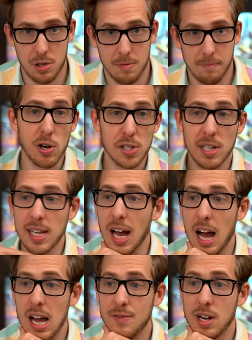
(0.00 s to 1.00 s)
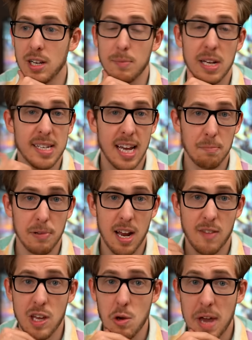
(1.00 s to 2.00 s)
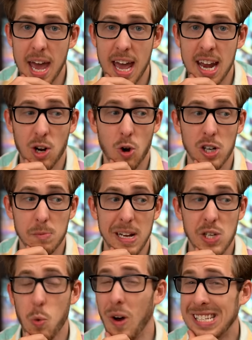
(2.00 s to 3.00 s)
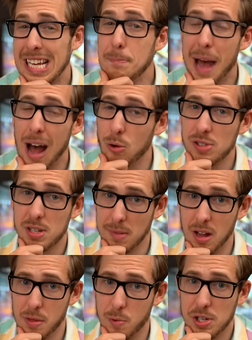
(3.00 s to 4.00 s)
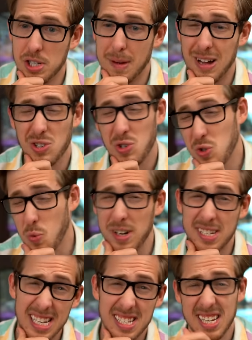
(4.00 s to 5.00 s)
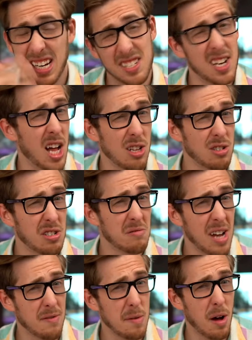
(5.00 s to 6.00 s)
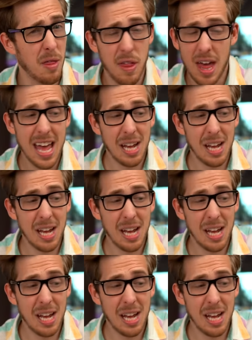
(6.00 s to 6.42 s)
Me personally, I have an unlimited data plan in the U K, and it cost me twenty pounds a month, which is about twenty-six dollars. Every month.